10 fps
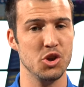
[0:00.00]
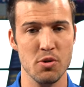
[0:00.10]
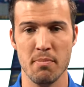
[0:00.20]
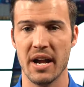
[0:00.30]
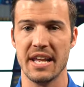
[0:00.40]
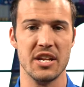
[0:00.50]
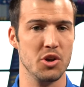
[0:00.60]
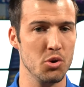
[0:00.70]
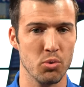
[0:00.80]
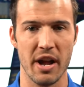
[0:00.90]
new money,
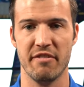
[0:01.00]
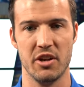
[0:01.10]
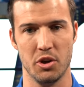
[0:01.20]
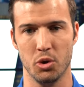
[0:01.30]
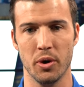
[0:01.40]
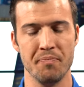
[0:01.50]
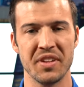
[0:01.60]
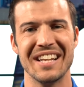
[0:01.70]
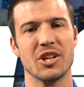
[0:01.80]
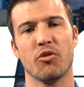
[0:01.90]
new revenue.
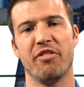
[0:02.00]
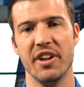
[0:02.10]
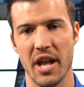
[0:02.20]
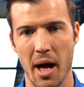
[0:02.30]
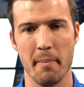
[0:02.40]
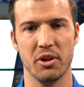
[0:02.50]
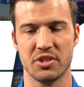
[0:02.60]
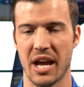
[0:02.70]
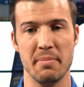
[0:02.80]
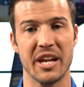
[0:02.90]
It's a phenomenal
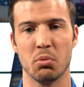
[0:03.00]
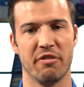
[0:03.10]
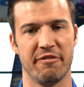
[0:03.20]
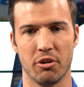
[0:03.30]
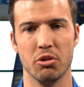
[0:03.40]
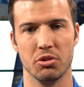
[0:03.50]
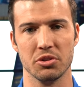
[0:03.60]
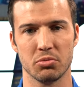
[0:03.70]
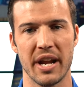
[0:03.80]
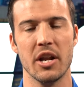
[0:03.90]
time to get
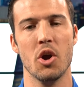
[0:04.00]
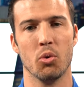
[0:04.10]
referrals, right?